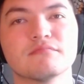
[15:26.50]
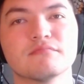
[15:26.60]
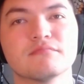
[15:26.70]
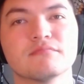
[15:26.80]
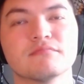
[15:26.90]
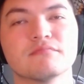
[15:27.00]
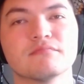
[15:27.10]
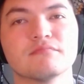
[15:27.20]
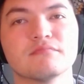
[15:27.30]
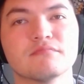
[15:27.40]

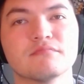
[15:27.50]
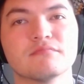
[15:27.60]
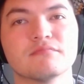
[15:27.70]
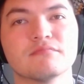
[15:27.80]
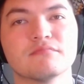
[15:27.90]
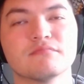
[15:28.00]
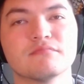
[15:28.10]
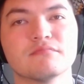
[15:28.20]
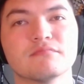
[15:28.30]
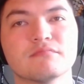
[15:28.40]

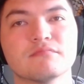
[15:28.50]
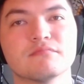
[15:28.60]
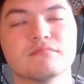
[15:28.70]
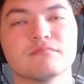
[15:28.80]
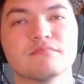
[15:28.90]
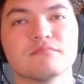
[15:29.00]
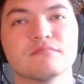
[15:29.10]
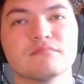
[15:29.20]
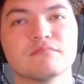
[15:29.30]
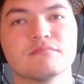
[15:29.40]

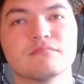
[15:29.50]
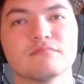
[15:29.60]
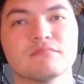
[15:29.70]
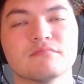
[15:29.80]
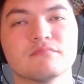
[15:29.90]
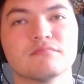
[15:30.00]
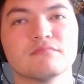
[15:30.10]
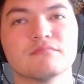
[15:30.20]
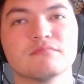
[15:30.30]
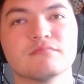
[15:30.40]

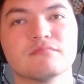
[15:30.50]
This person isn't speaking.